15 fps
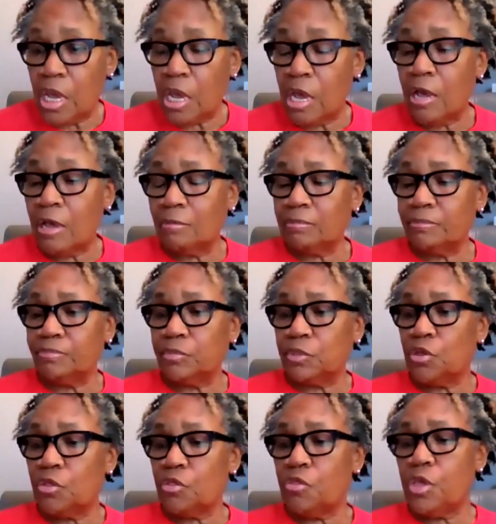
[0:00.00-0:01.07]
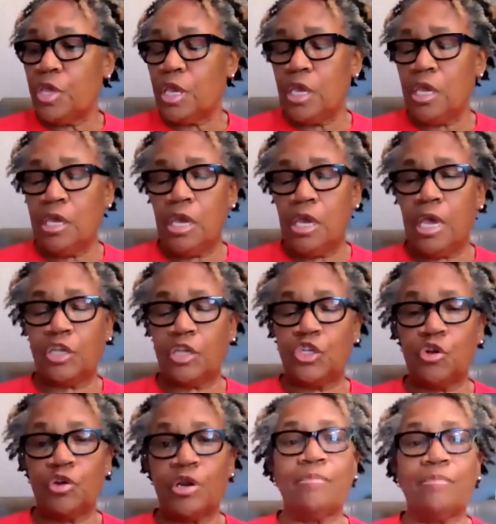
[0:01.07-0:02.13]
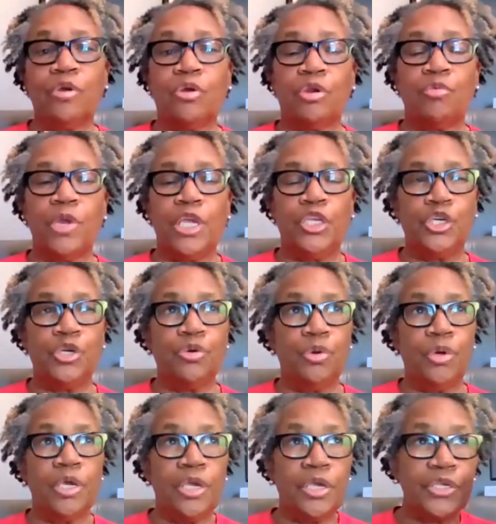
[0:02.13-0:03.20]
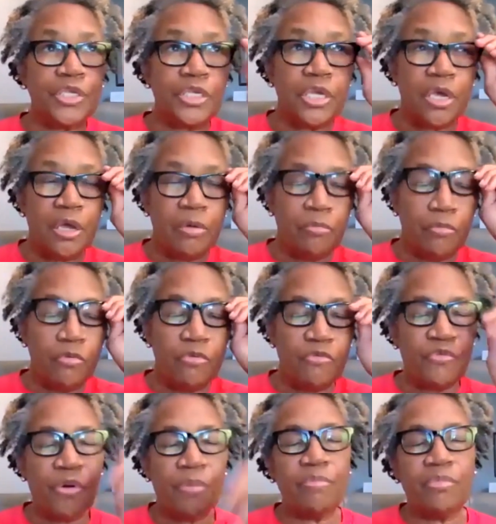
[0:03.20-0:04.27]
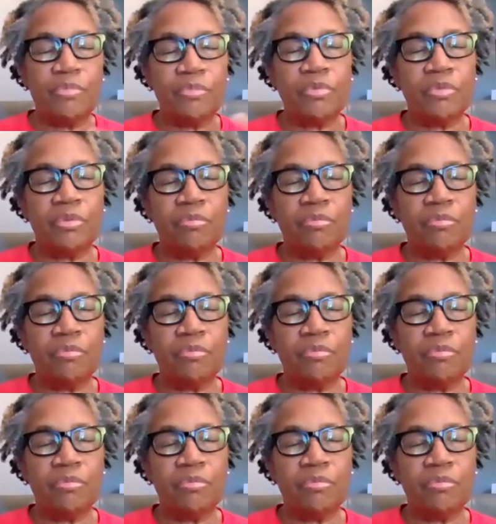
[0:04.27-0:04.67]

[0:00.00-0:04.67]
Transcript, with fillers: Um, the excerpt I'm going to read you is um, from